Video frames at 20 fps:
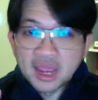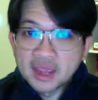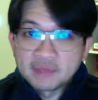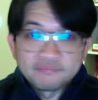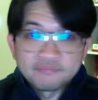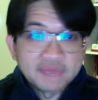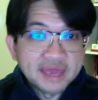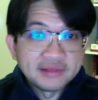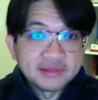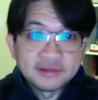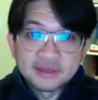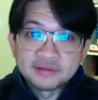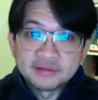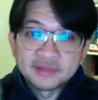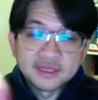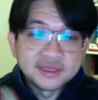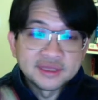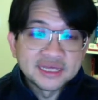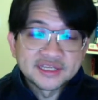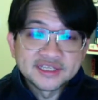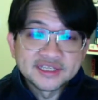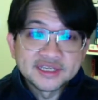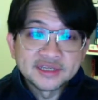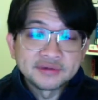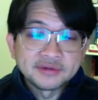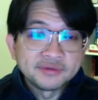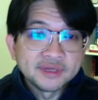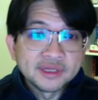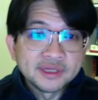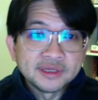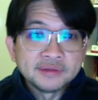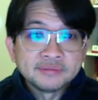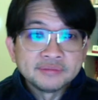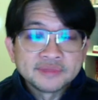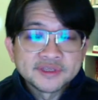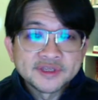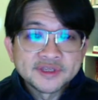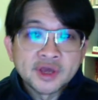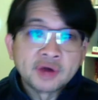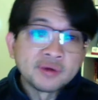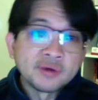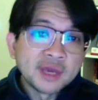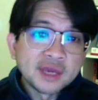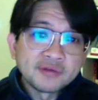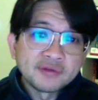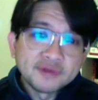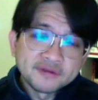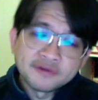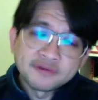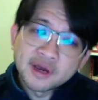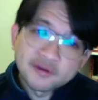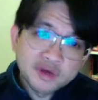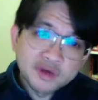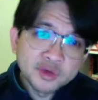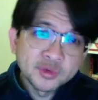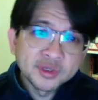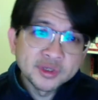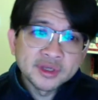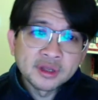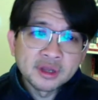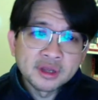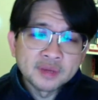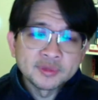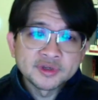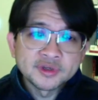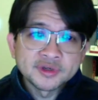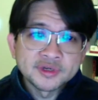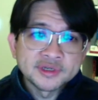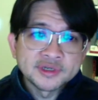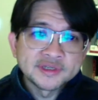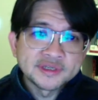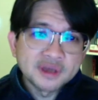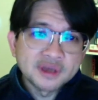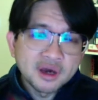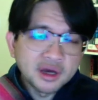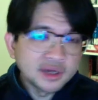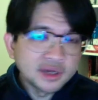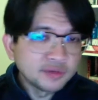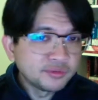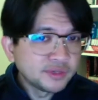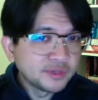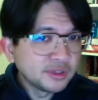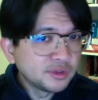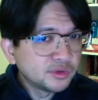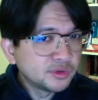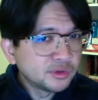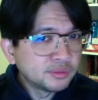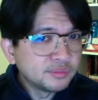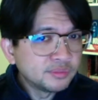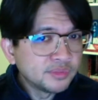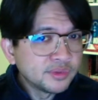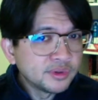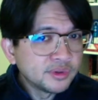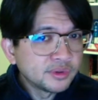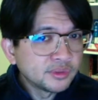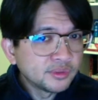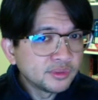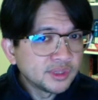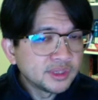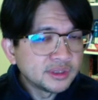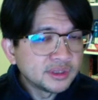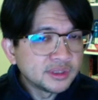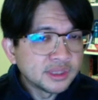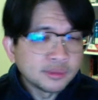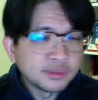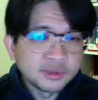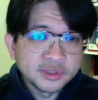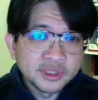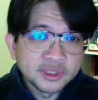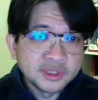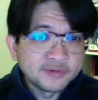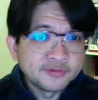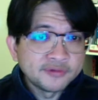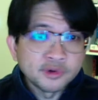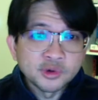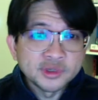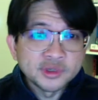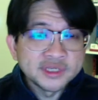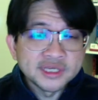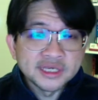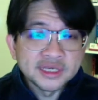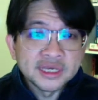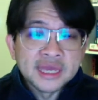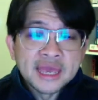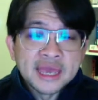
And that's it really. So every 500 kilometers I relube with WD-40,